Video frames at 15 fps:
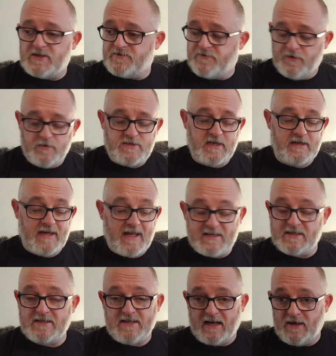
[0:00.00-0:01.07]
it's fruity. It
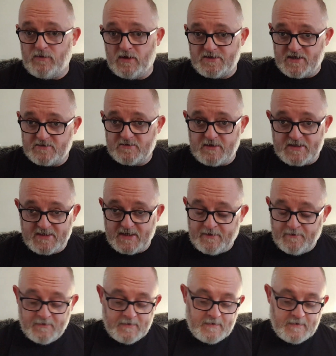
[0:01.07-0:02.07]
is exactly what it says on the tin.